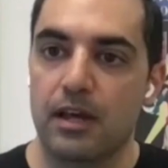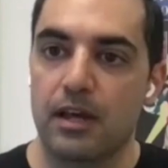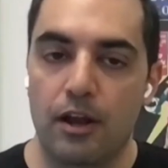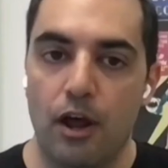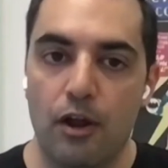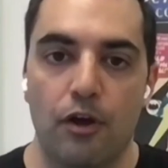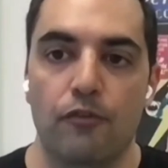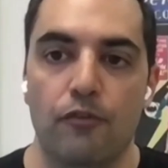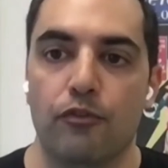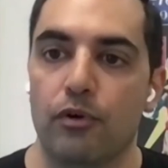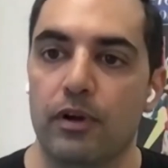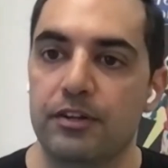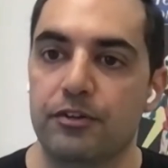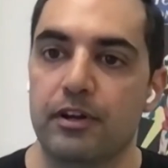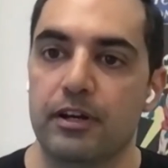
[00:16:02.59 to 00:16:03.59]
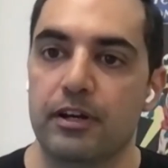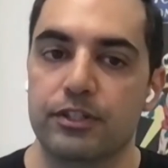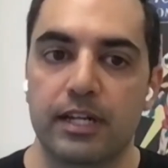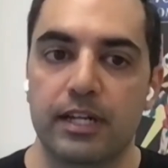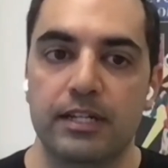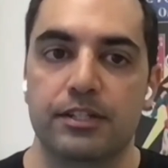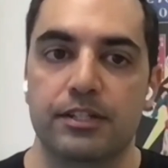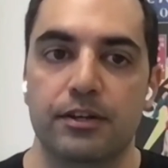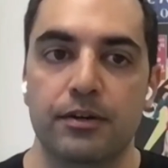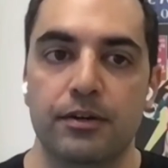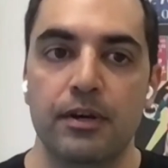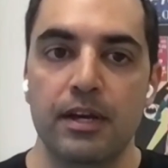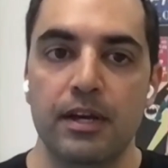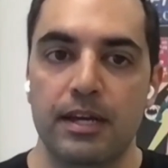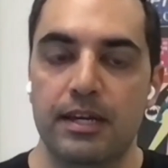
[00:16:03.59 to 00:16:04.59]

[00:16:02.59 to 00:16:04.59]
was an overall introduction into